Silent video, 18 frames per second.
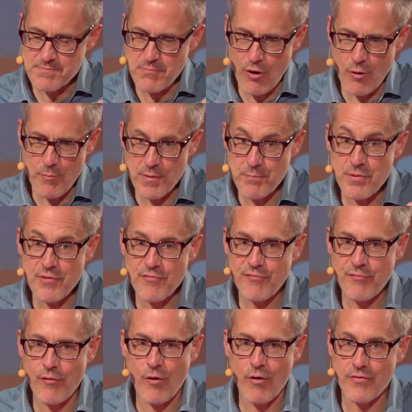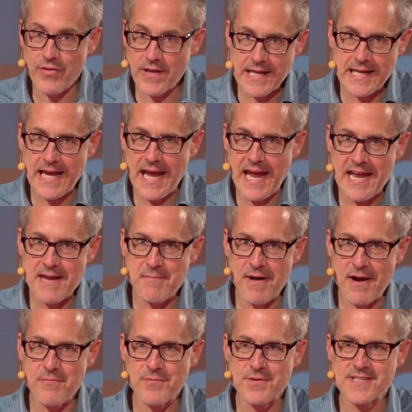moment before the game,
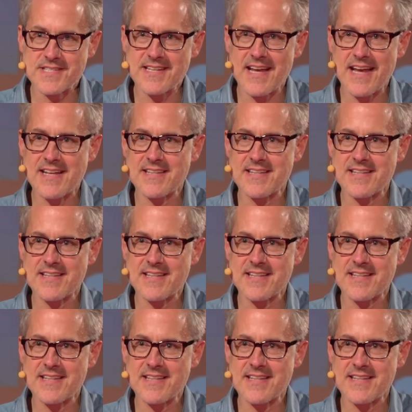I would say.